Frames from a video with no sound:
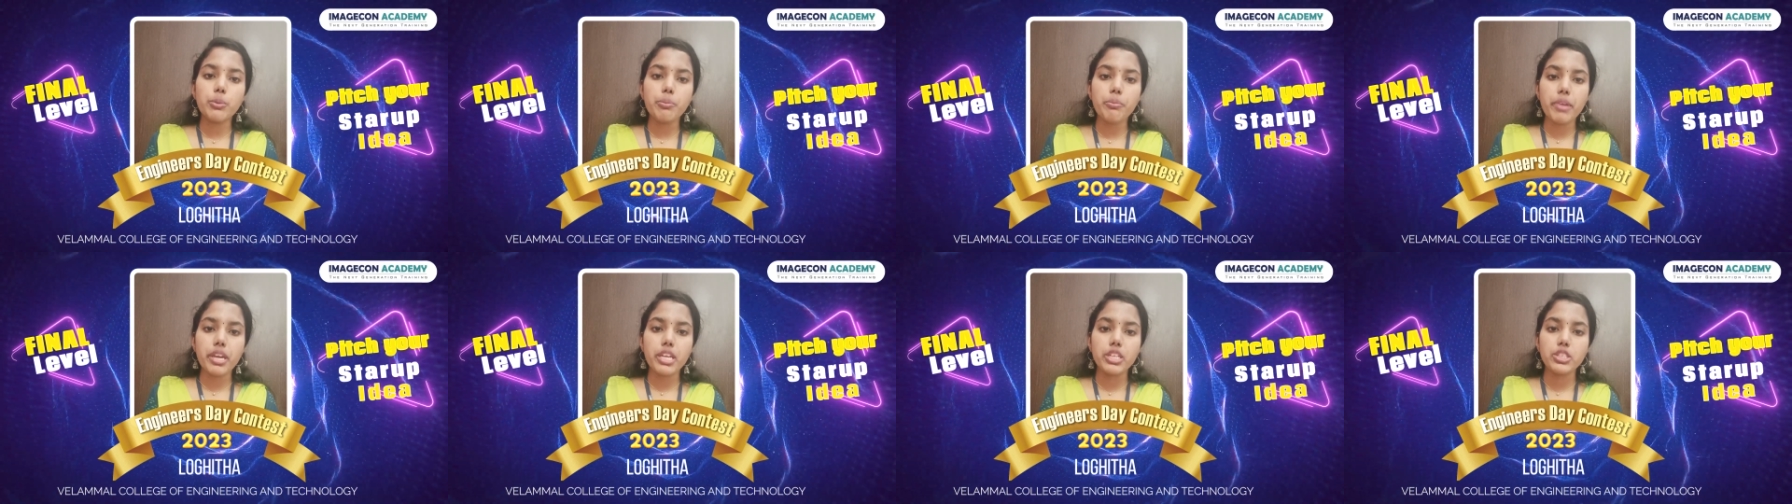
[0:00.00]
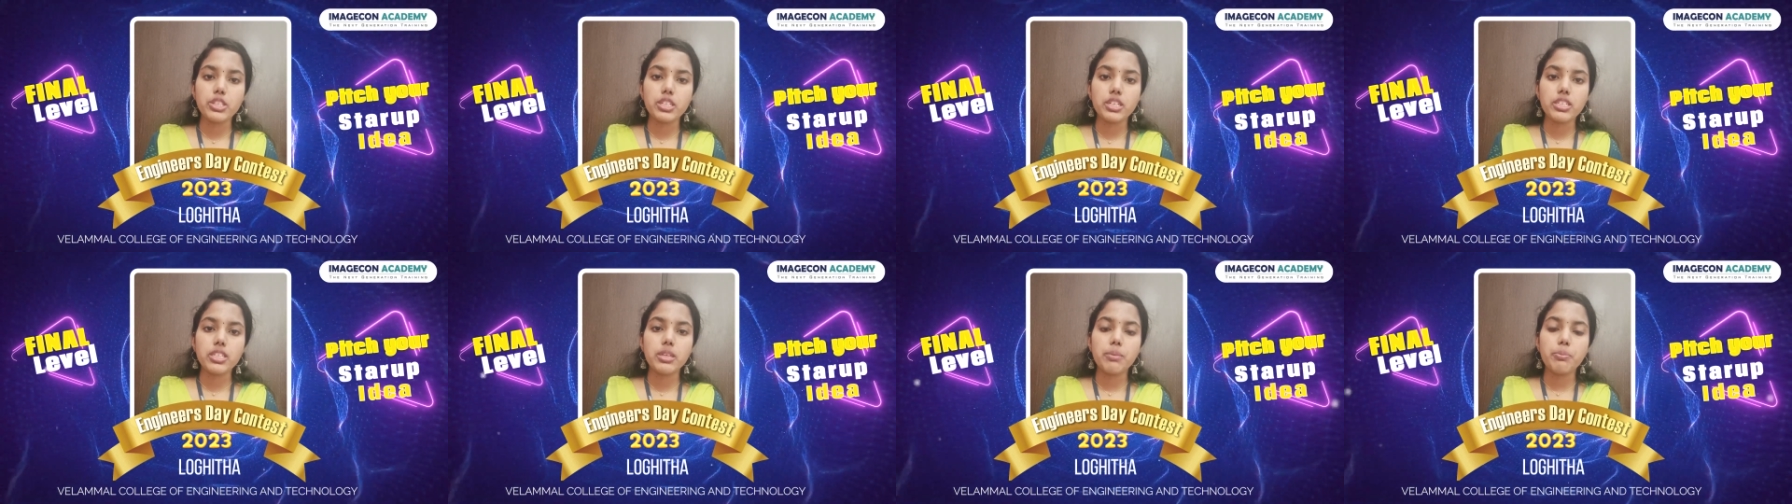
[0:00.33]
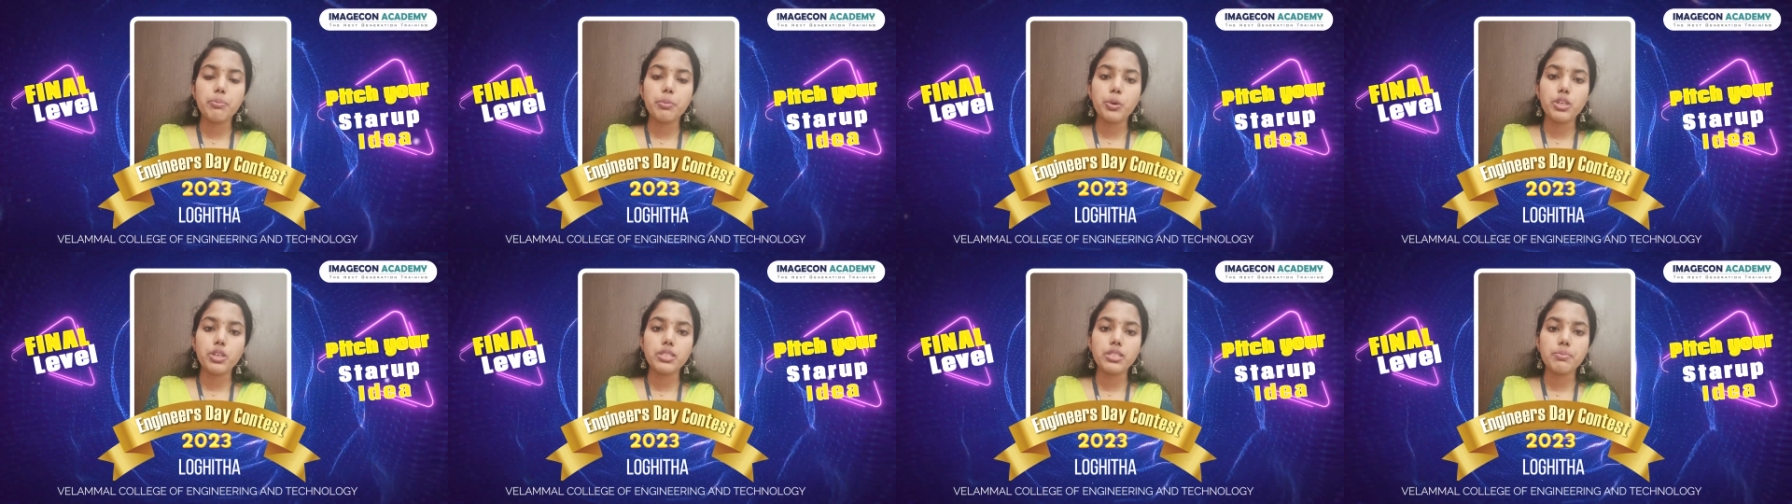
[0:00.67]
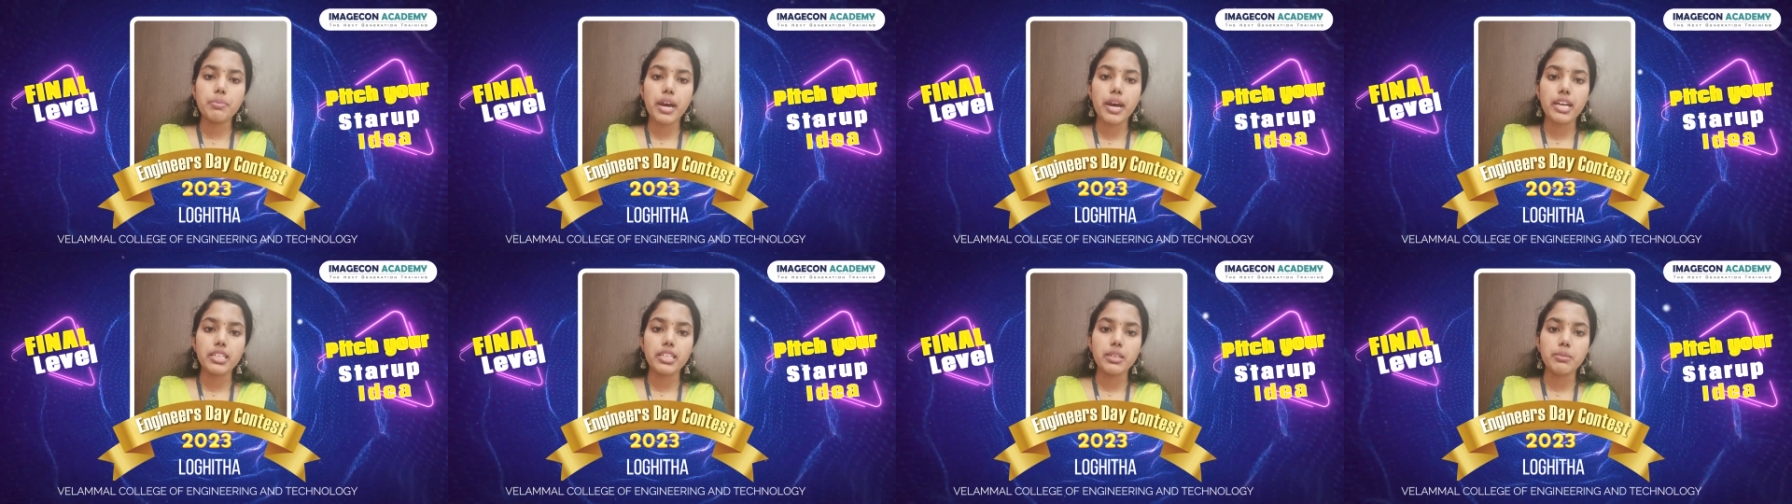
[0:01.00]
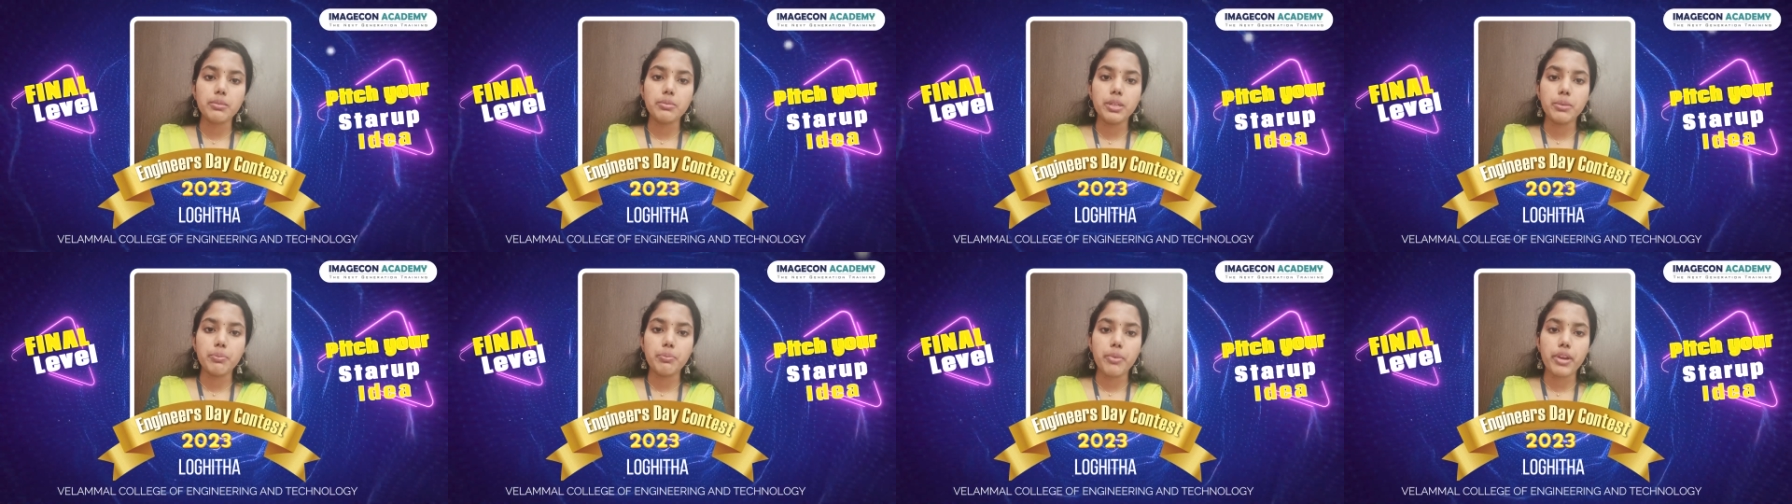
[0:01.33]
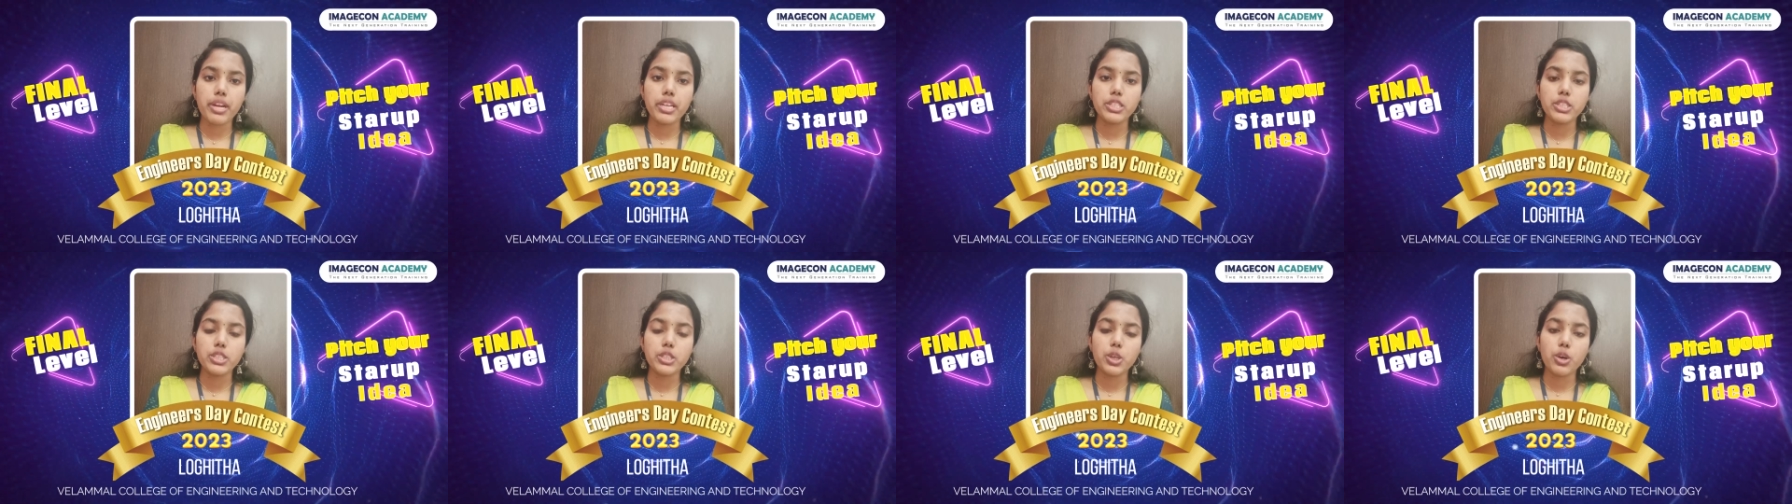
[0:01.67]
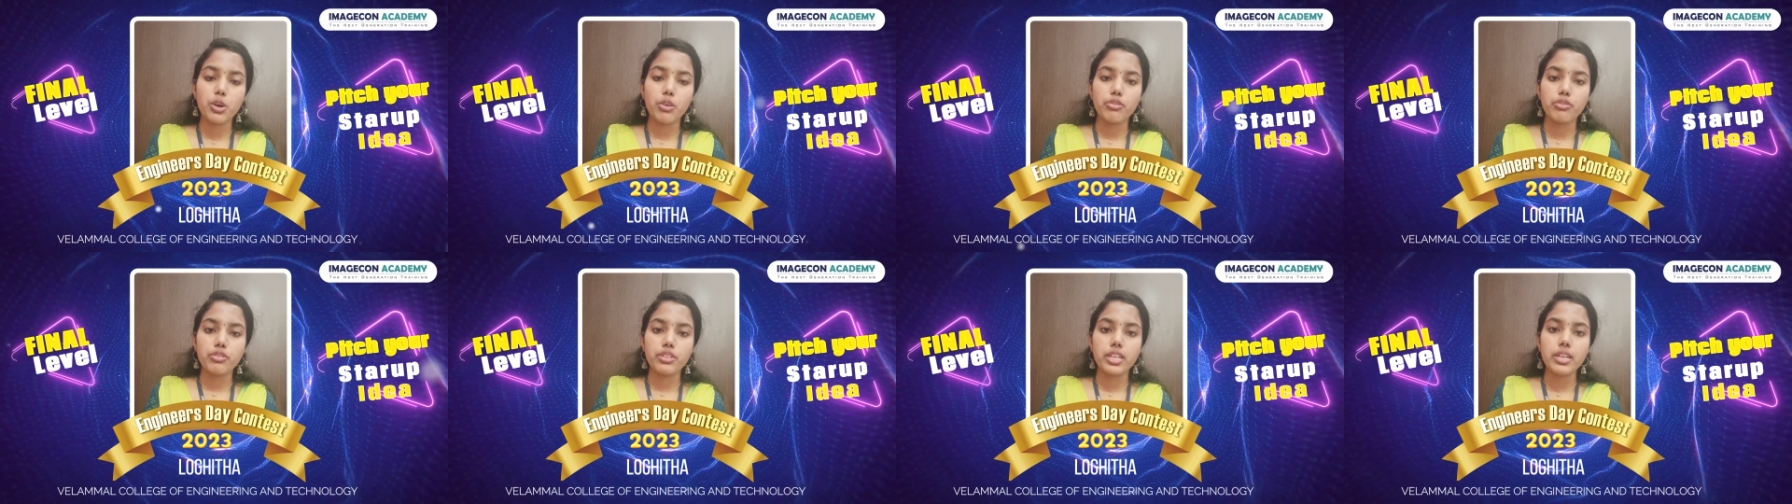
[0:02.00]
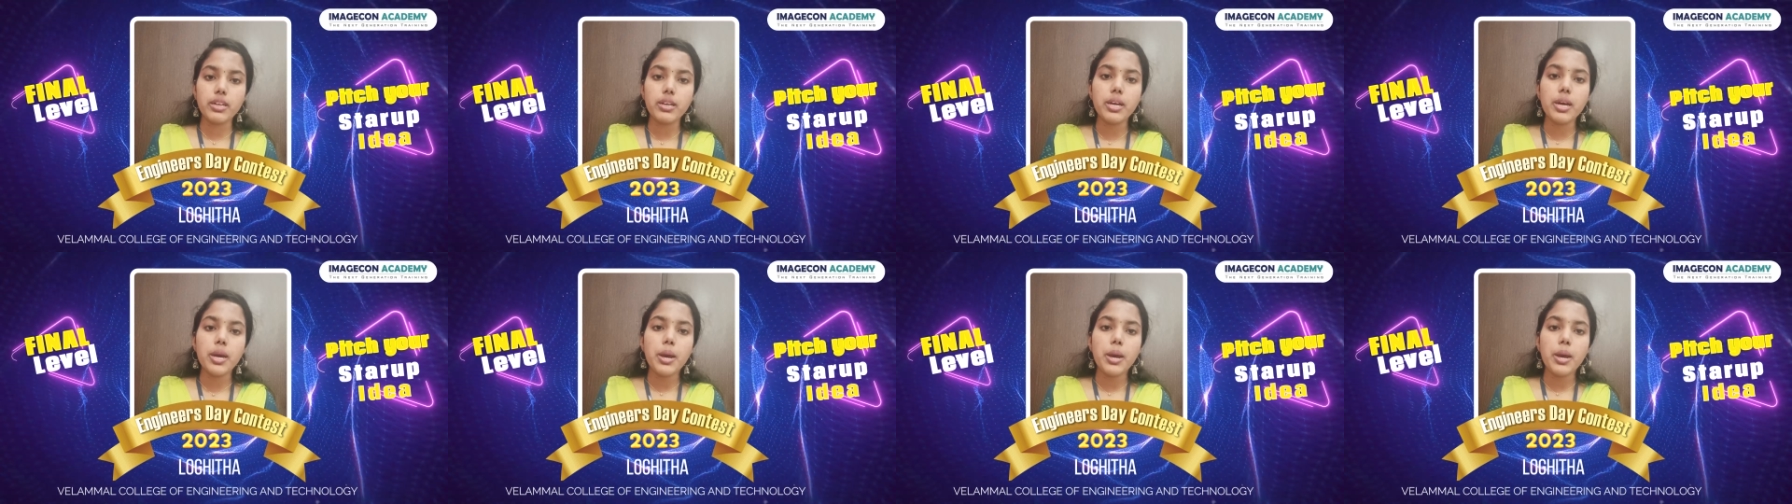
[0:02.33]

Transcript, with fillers: measure the postpartum depression of the